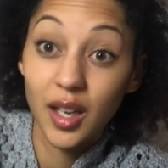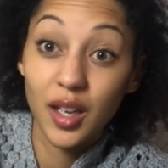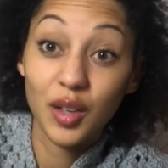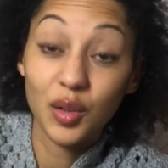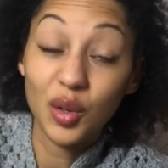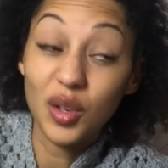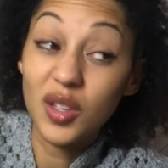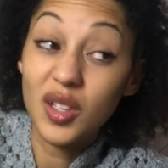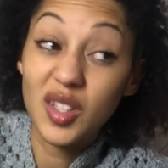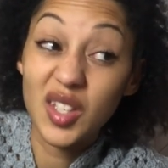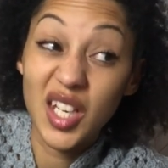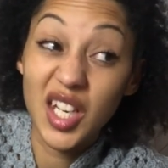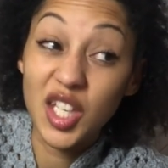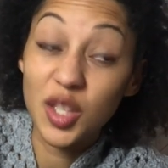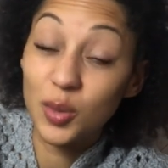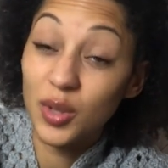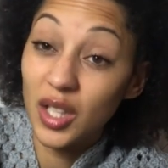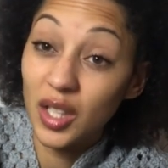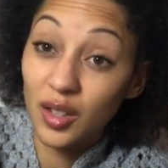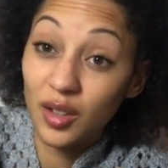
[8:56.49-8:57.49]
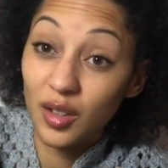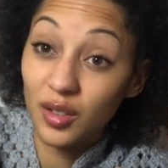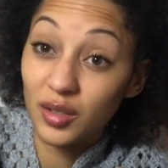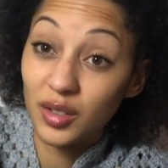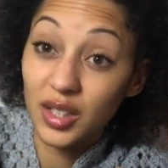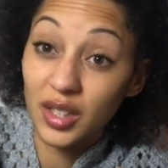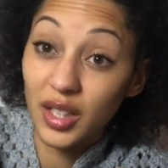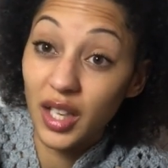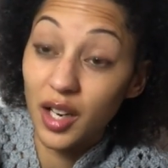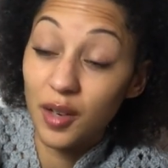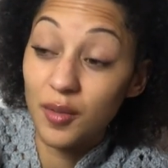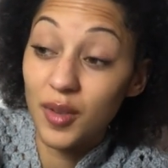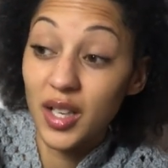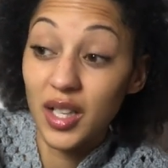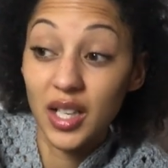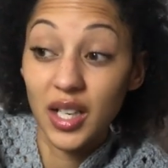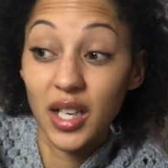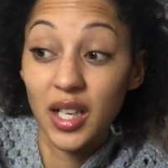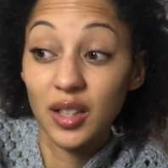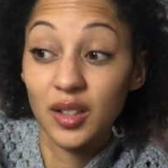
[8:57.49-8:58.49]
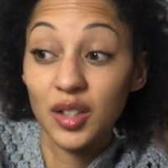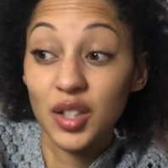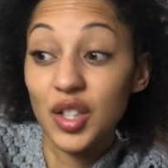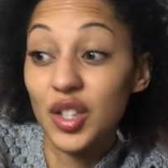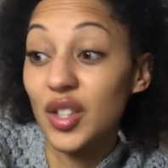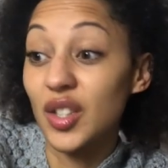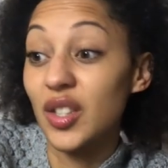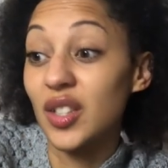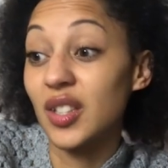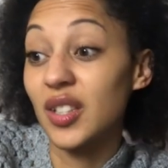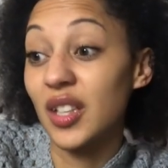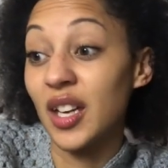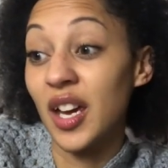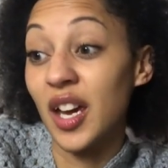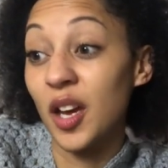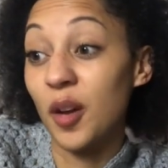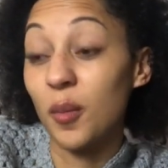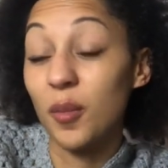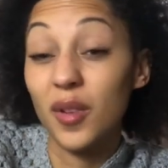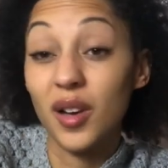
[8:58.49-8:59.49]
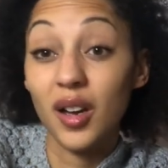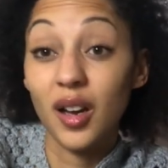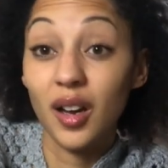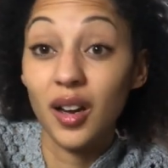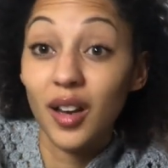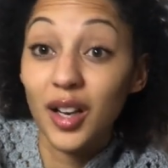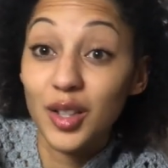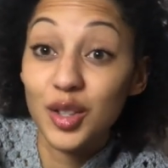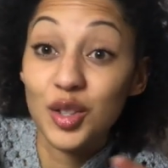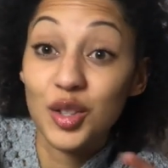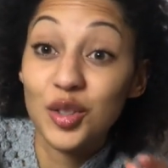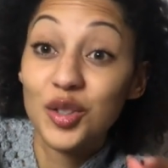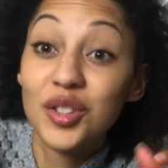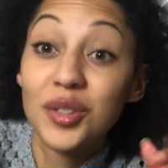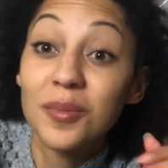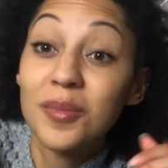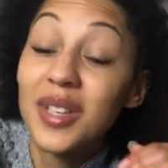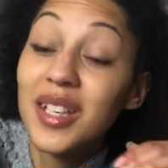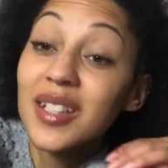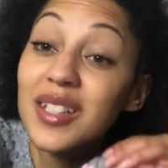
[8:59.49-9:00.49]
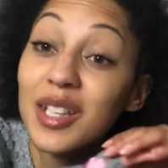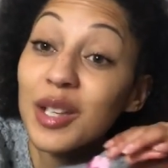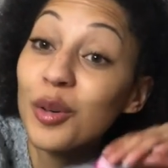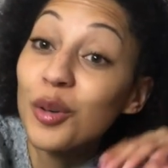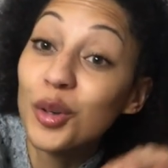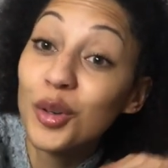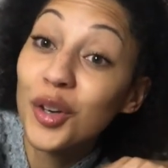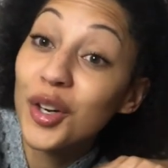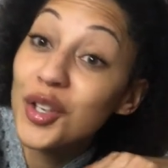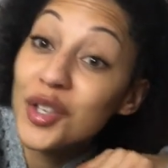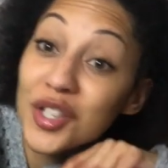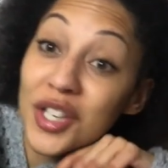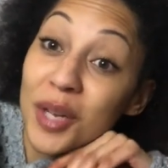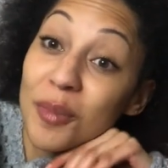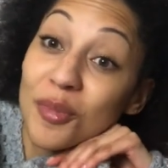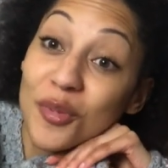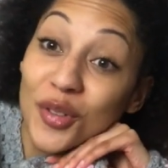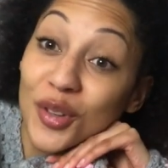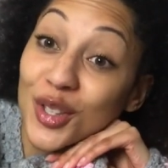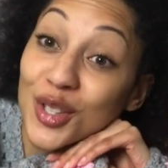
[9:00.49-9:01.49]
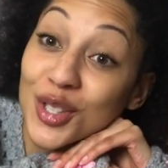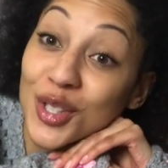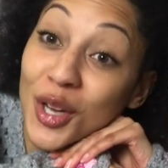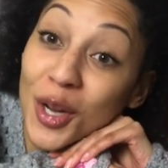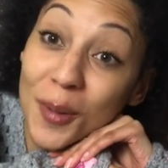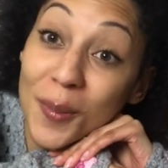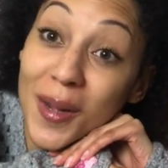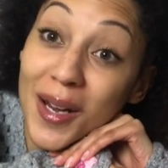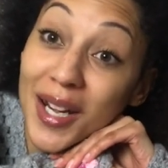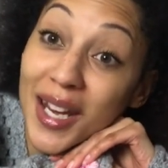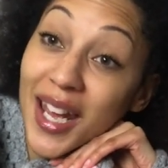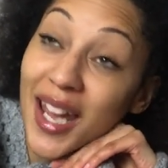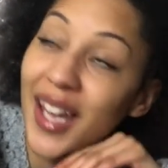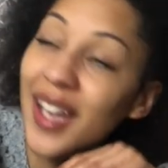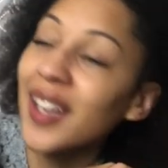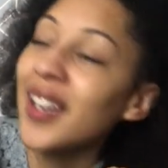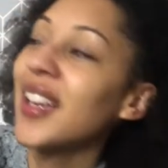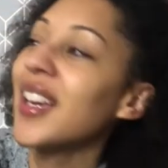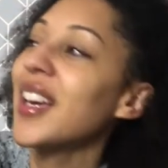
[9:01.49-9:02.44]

Not that it takes me that long to get ready, just I like to do some knitting or crochet before I start my day.